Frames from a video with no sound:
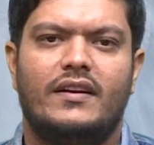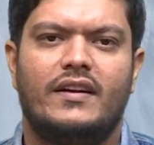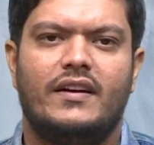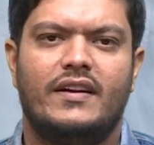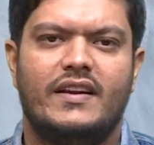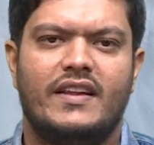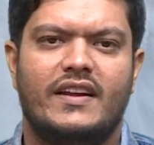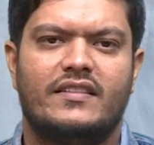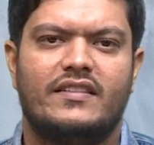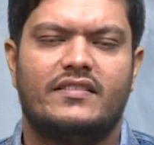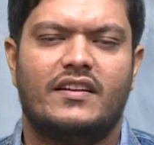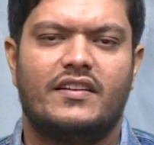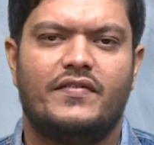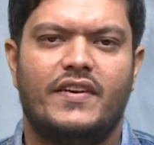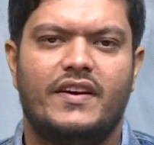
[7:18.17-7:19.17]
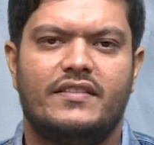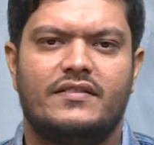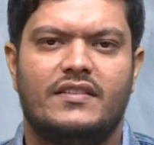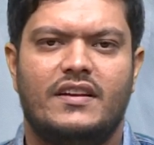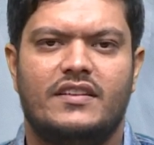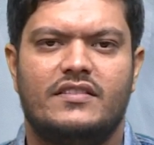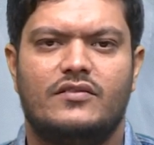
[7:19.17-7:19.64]
near the surface
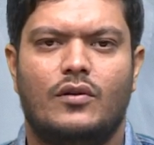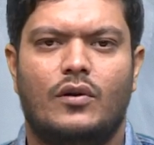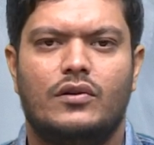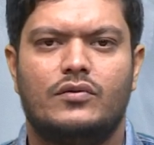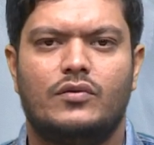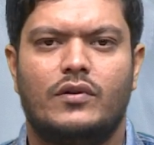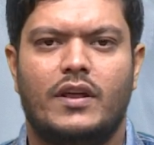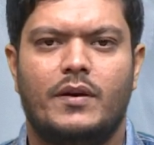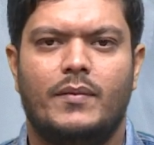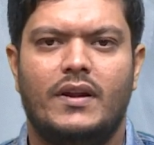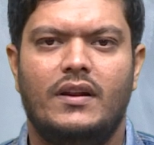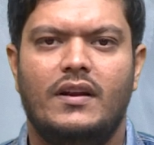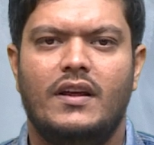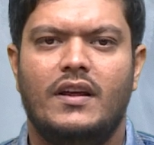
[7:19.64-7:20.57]
is not suitable